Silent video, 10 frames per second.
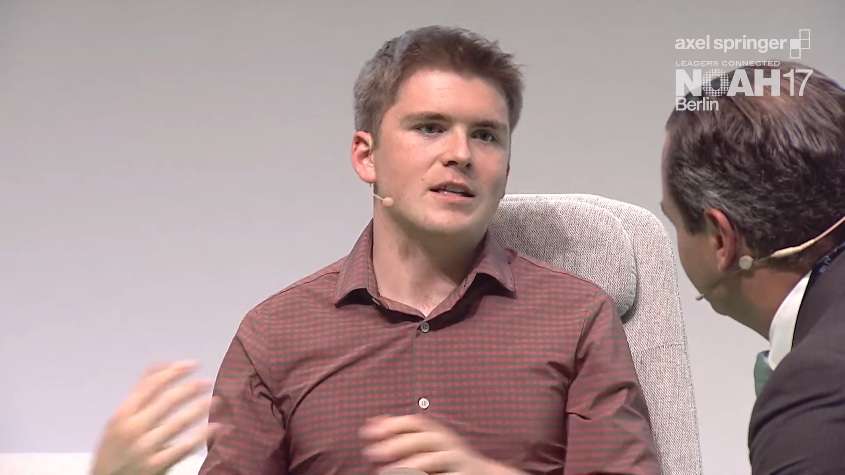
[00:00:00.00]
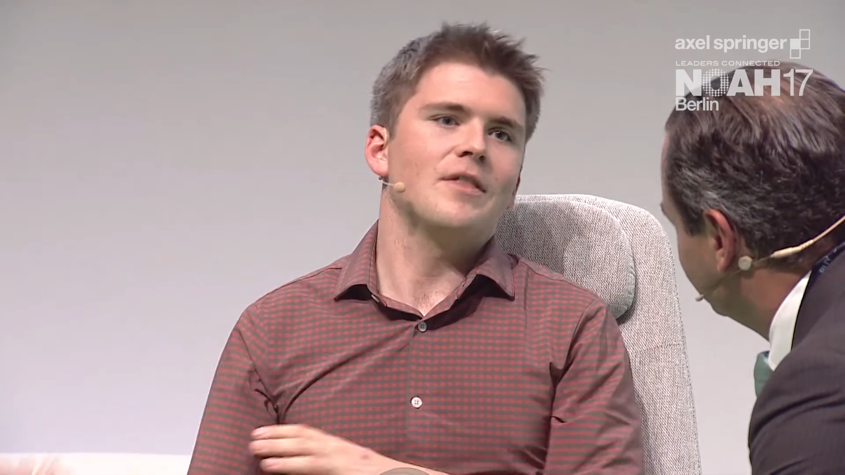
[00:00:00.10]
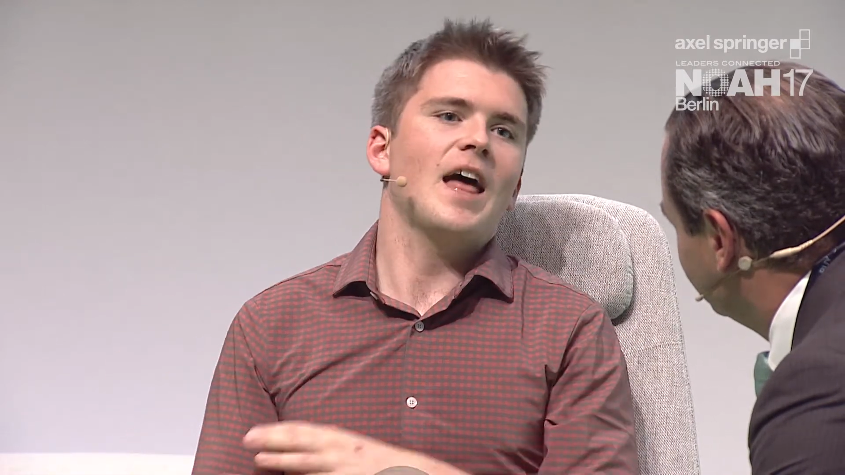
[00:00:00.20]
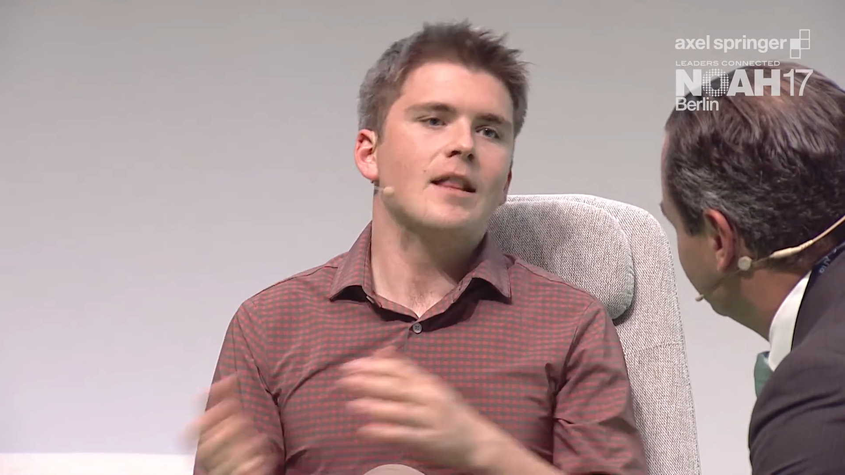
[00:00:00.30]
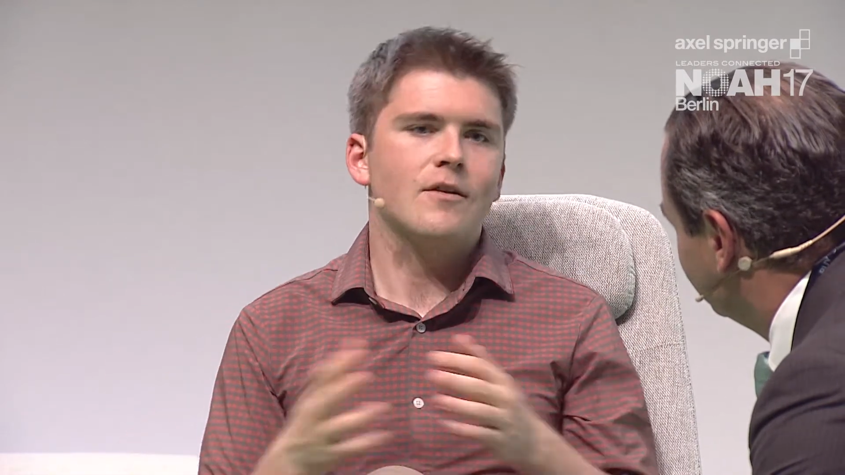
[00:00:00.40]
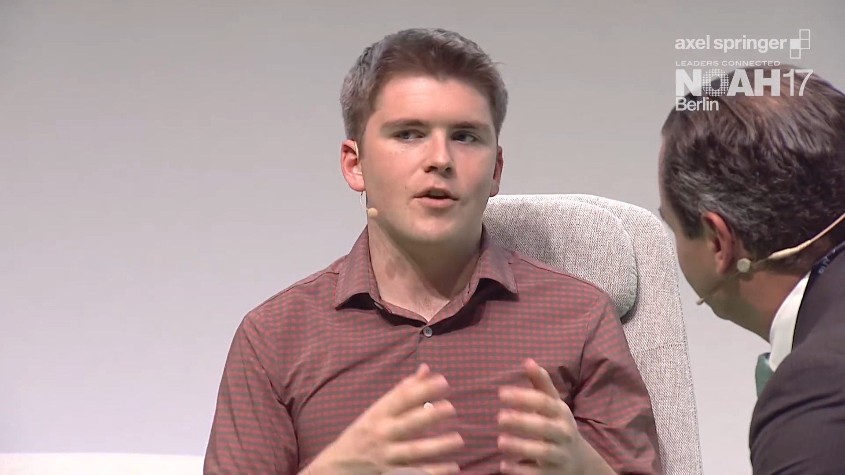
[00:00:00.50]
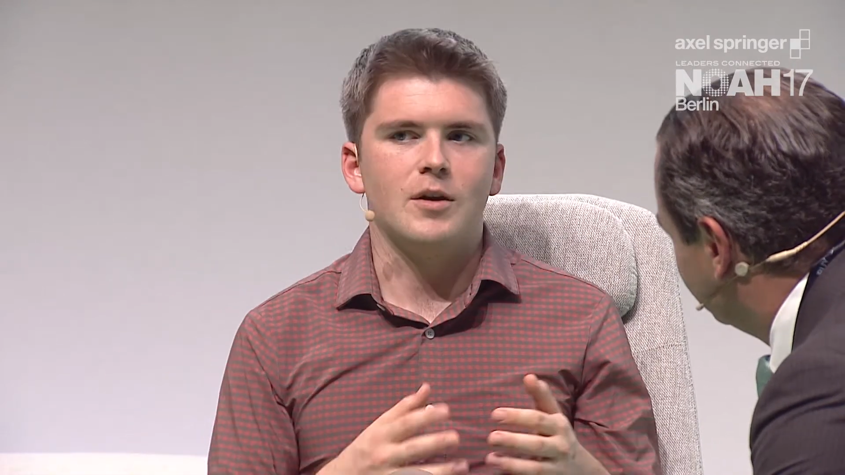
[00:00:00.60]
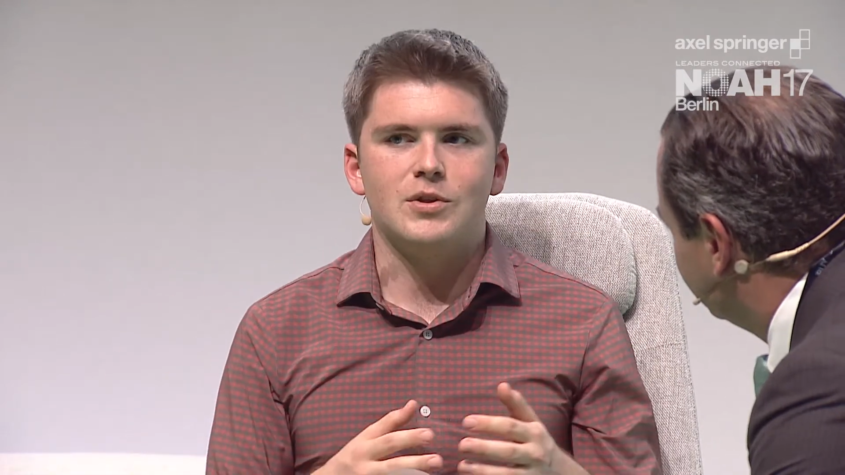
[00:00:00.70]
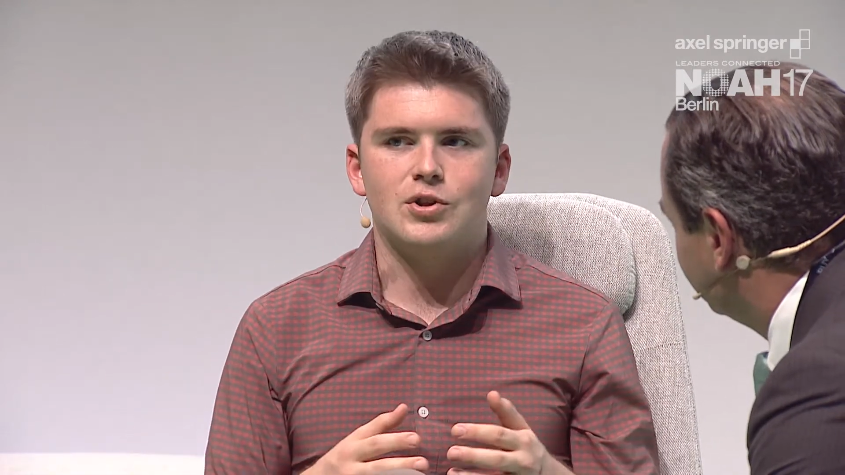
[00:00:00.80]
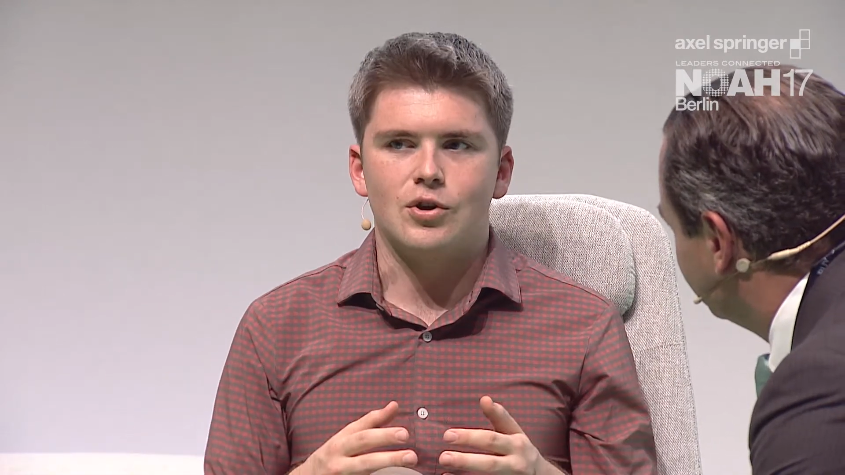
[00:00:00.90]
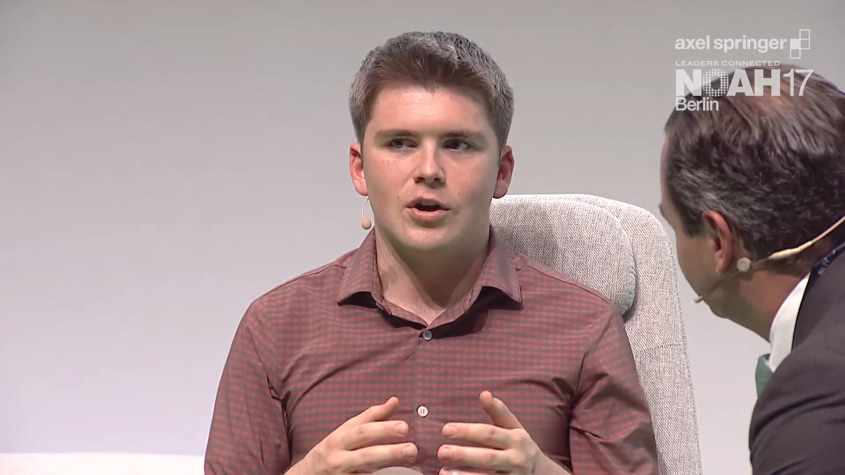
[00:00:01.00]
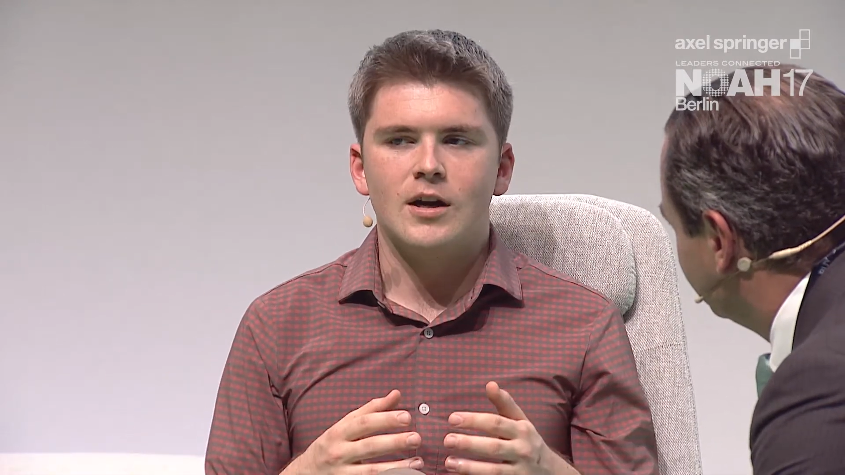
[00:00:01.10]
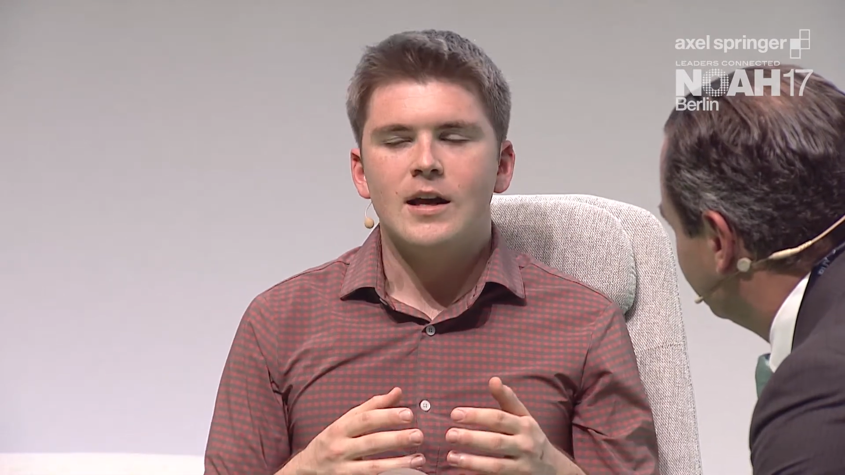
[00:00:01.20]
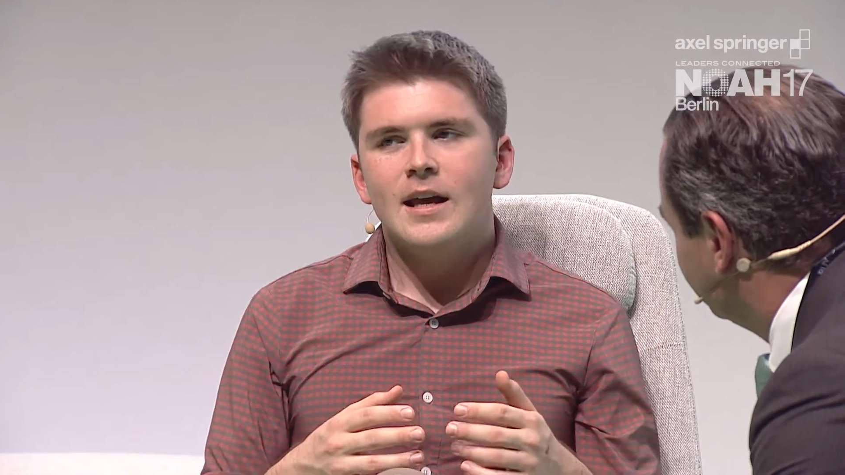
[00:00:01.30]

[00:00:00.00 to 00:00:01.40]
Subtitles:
and that's very mature.